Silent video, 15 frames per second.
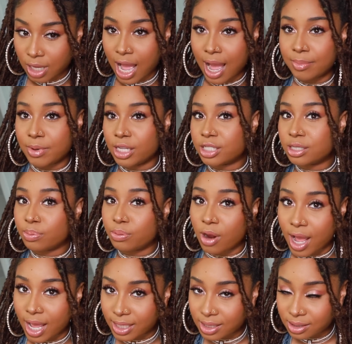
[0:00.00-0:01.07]
I'm not
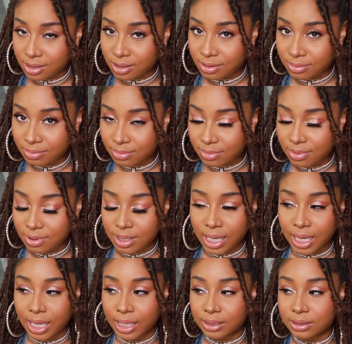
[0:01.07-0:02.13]
surprised
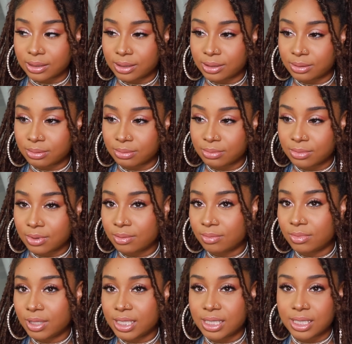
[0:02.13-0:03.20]
that
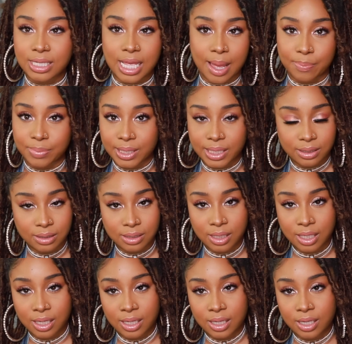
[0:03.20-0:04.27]
this is happening.
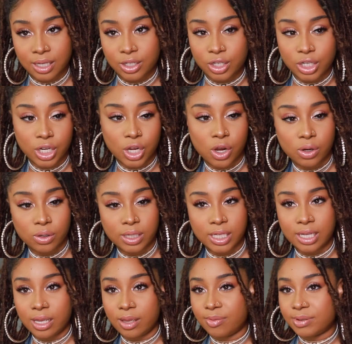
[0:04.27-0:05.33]
You know,
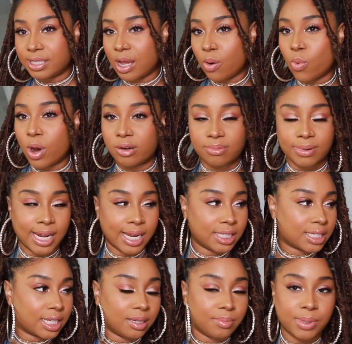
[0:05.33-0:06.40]
if it's not one brand,
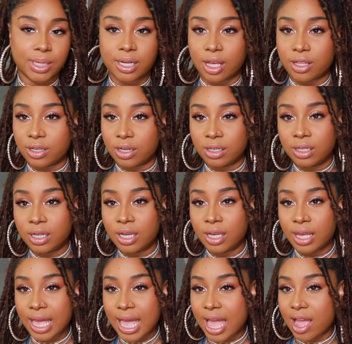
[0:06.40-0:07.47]
it's gonna be another.
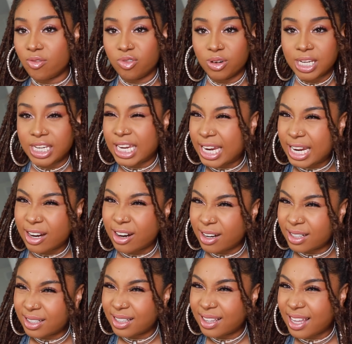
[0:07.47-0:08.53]
Every
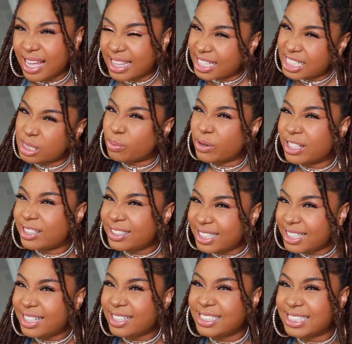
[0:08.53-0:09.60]
year, they sprinkle
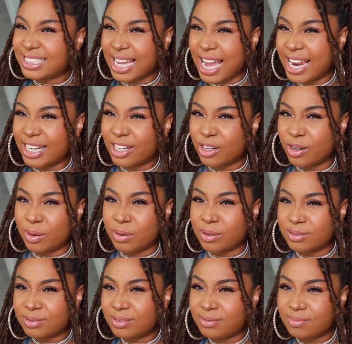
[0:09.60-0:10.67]
in a
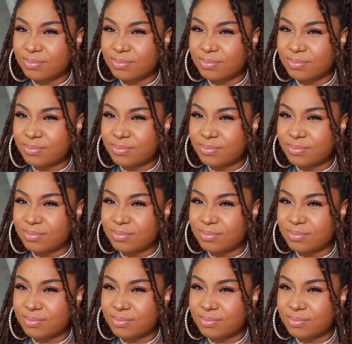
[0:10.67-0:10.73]
designer